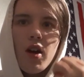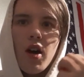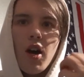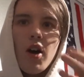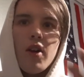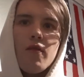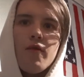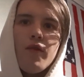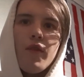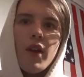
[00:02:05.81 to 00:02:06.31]

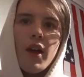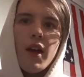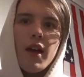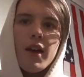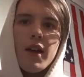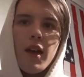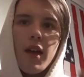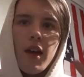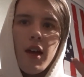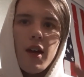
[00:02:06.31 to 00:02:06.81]

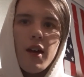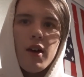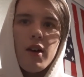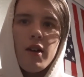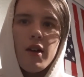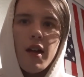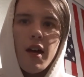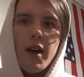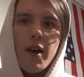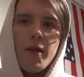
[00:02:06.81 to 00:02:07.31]
Hopefully, he
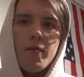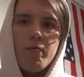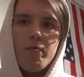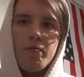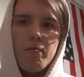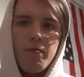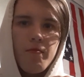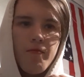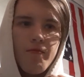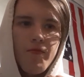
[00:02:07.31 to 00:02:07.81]

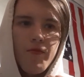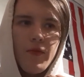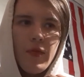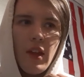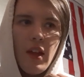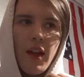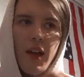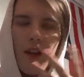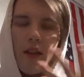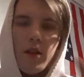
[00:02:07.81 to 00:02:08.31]
can
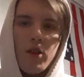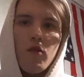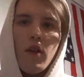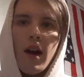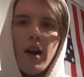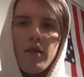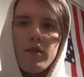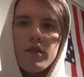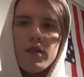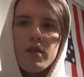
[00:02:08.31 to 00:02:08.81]
hit the
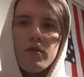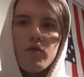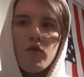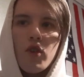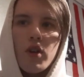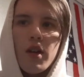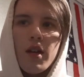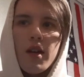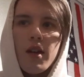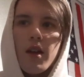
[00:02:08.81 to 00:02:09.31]
ground
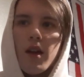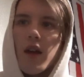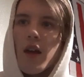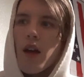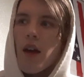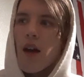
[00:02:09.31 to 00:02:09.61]
running,